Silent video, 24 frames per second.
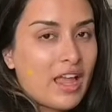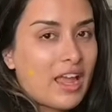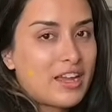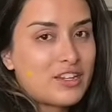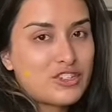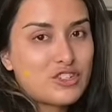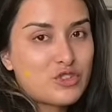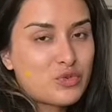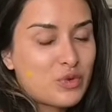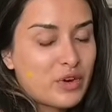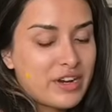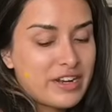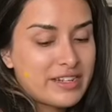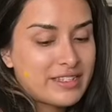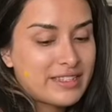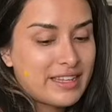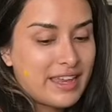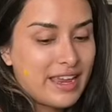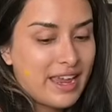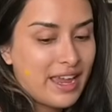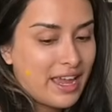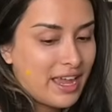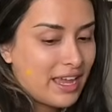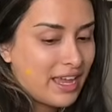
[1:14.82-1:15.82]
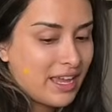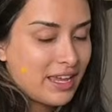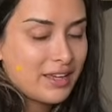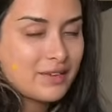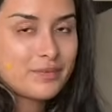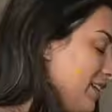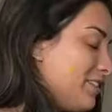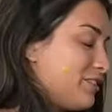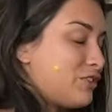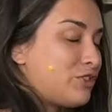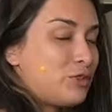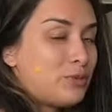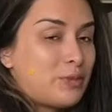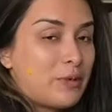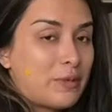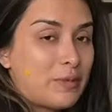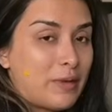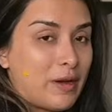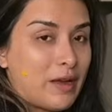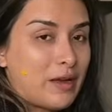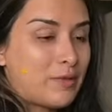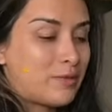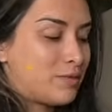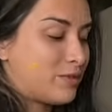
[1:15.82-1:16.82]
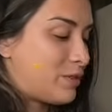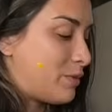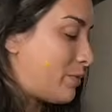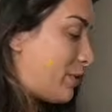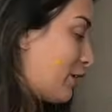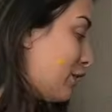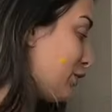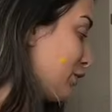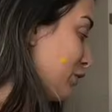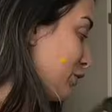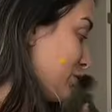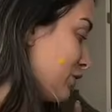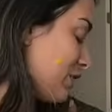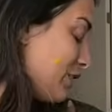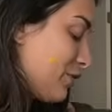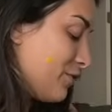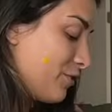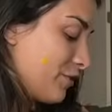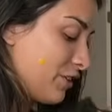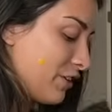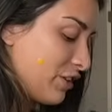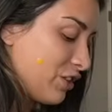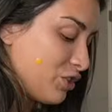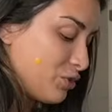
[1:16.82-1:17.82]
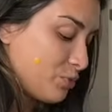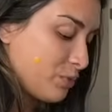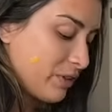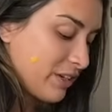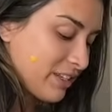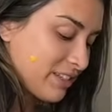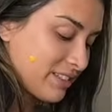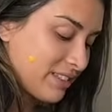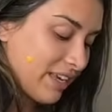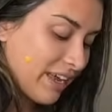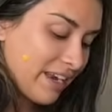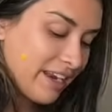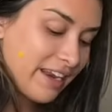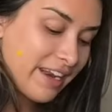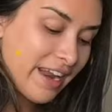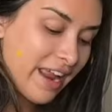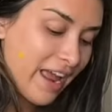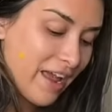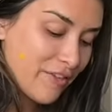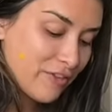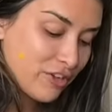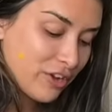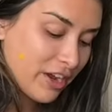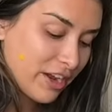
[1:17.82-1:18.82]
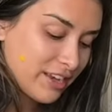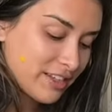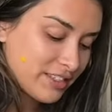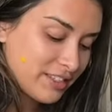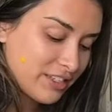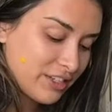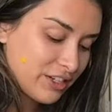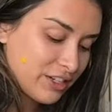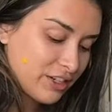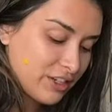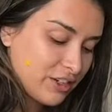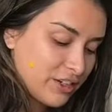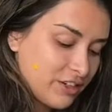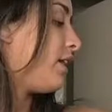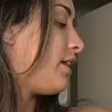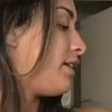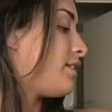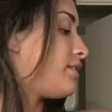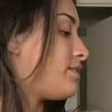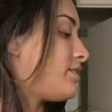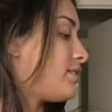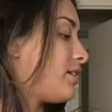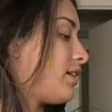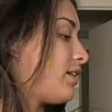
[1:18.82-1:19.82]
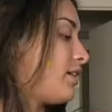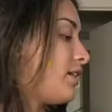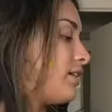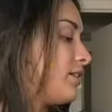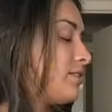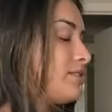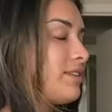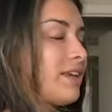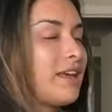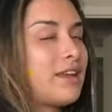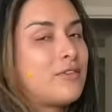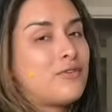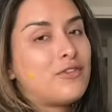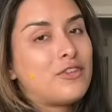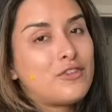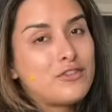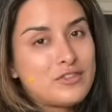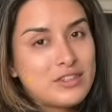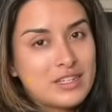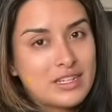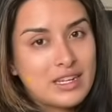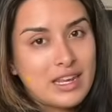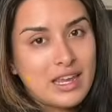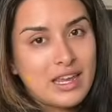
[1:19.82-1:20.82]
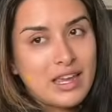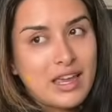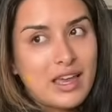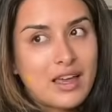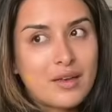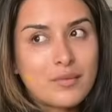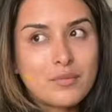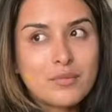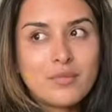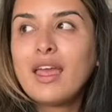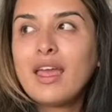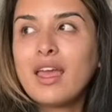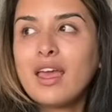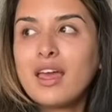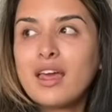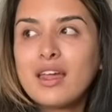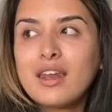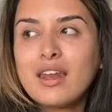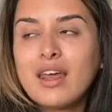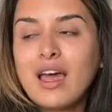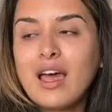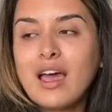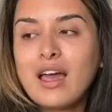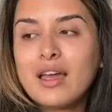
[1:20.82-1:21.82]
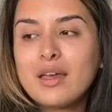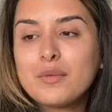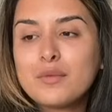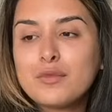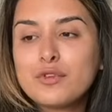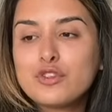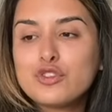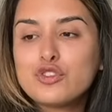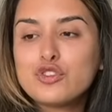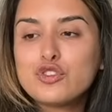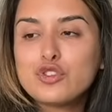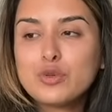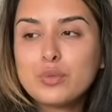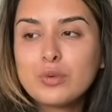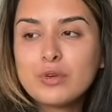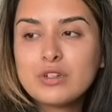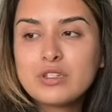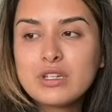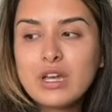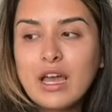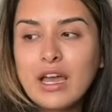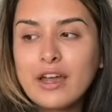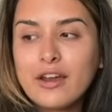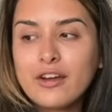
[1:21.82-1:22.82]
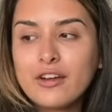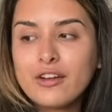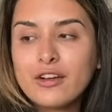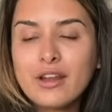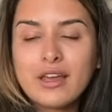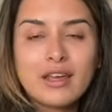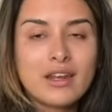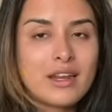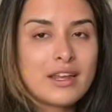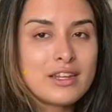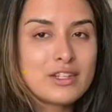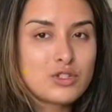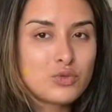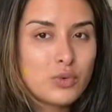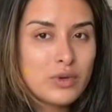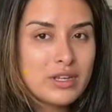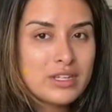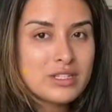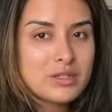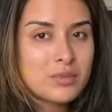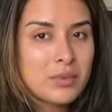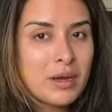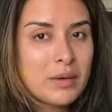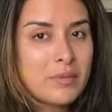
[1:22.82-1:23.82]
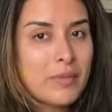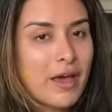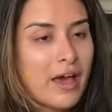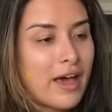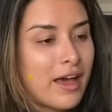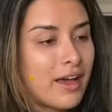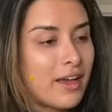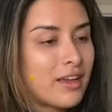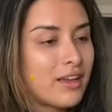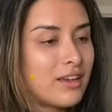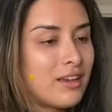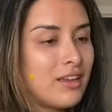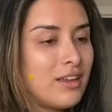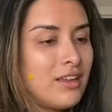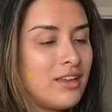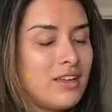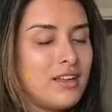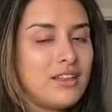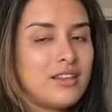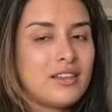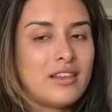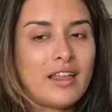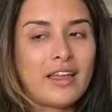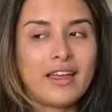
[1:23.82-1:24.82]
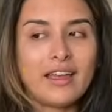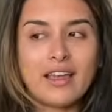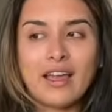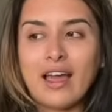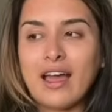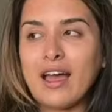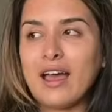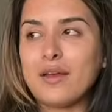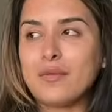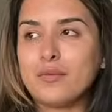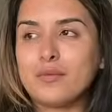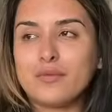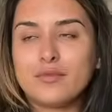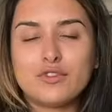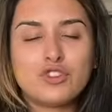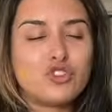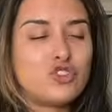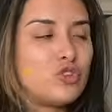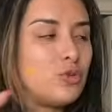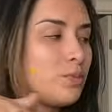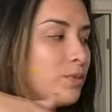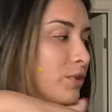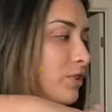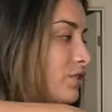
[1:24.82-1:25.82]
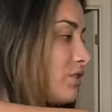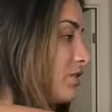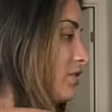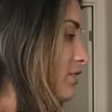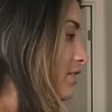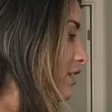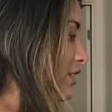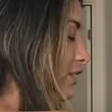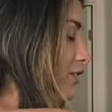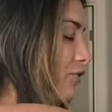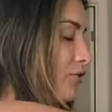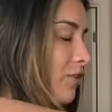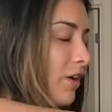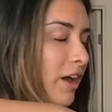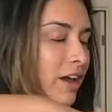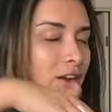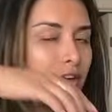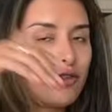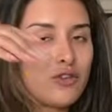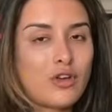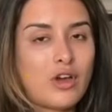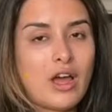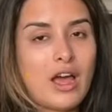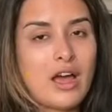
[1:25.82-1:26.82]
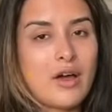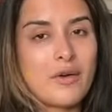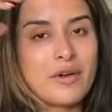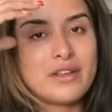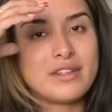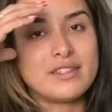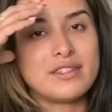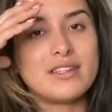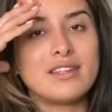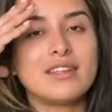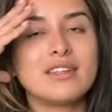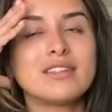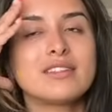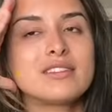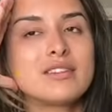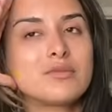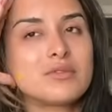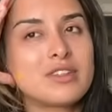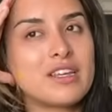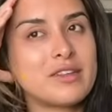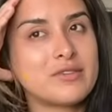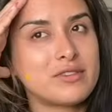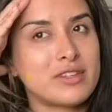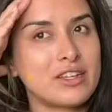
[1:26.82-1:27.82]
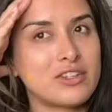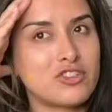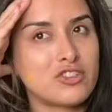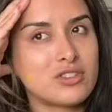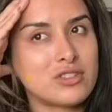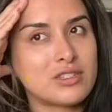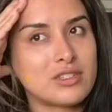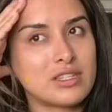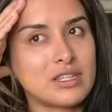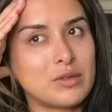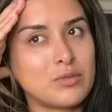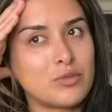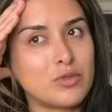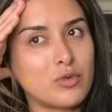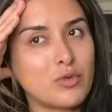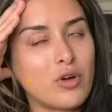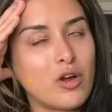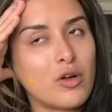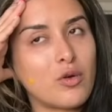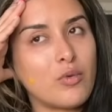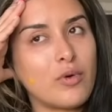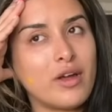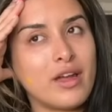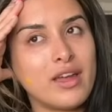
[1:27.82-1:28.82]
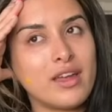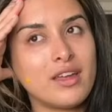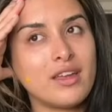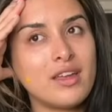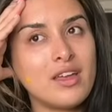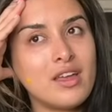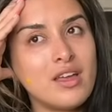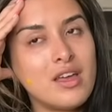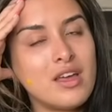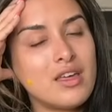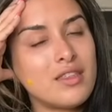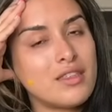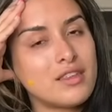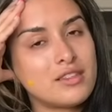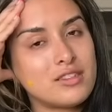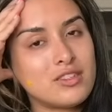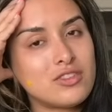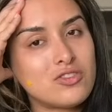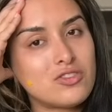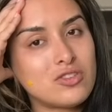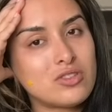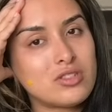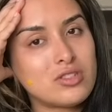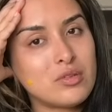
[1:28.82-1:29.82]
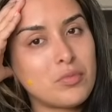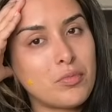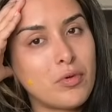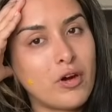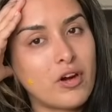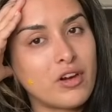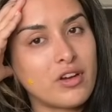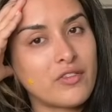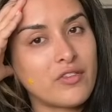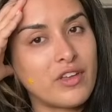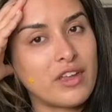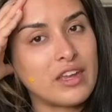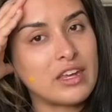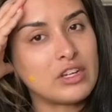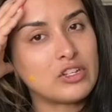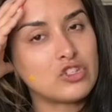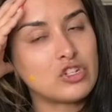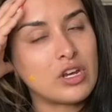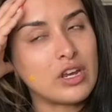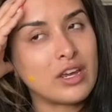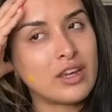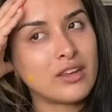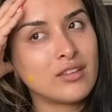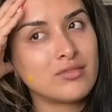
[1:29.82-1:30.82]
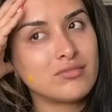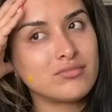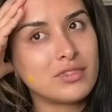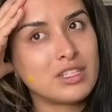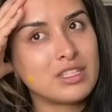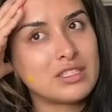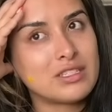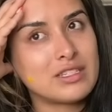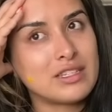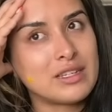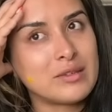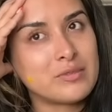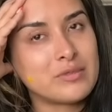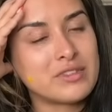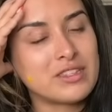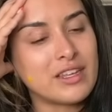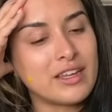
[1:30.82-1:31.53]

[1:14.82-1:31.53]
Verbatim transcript: I just wanted to say, hey, super bummed about losing footage, but excited to have you guys here. It's uh, 10.15 a.m. and I'm super tired and I tweaked my back like I'm super stiff. I don't know how I did it. Sometimes I just sleep the wrong way. This is just a part of aging, it seems